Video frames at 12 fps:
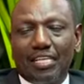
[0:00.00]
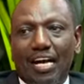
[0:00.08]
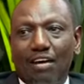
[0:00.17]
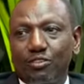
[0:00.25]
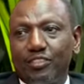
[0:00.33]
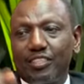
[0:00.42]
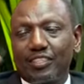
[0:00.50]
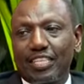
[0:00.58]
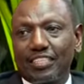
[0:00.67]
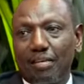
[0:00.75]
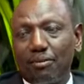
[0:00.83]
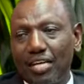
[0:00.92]
I was
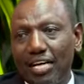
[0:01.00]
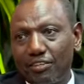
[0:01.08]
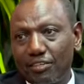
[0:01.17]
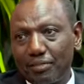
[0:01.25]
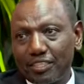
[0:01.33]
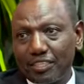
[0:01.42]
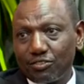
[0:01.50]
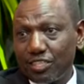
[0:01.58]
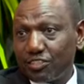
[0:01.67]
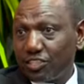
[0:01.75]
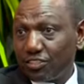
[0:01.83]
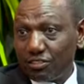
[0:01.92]
discussing about 100%
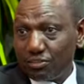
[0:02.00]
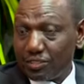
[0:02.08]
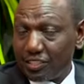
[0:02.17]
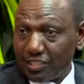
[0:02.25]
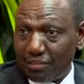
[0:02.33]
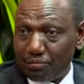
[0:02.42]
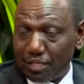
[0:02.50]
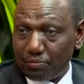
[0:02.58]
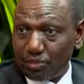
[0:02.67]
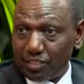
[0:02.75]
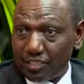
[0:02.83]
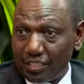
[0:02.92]
transition, which is government
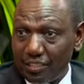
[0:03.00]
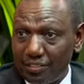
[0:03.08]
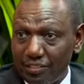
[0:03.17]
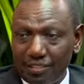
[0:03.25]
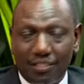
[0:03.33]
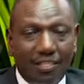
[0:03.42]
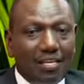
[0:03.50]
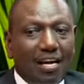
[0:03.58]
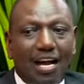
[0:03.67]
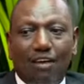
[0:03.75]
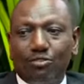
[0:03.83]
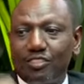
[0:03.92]
policy.
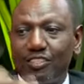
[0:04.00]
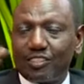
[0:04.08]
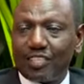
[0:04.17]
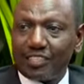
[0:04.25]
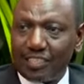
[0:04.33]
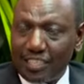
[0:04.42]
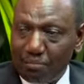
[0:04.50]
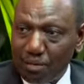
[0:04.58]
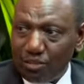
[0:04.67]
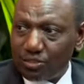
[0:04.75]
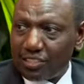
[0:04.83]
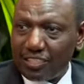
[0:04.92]
I was discussing
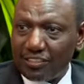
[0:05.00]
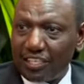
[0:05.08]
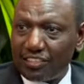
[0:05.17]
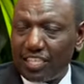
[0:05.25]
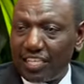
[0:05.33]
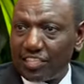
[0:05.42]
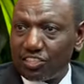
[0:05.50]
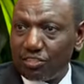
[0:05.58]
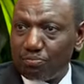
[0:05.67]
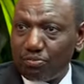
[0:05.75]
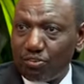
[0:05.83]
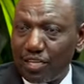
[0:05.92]
about uh, the
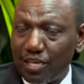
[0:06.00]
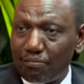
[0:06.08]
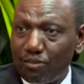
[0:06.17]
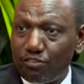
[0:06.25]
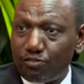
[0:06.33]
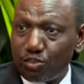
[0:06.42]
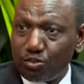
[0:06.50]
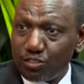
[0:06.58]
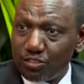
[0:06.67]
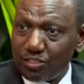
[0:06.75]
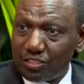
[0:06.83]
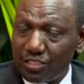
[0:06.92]
regeneration program of
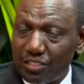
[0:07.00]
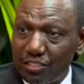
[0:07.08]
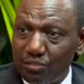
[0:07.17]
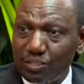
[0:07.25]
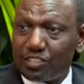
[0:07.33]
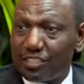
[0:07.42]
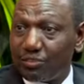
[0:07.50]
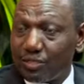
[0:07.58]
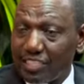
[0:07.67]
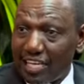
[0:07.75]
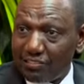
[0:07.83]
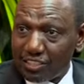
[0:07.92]
roads, which,
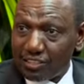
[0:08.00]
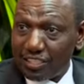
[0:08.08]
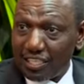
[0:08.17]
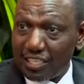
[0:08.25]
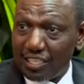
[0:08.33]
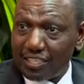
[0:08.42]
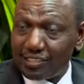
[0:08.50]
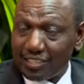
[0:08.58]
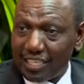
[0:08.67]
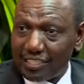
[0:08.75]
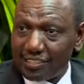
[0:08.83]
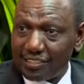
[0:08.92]
which covers uh,
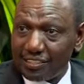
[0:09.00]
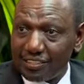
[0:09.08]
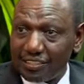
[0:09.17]
Eastlands.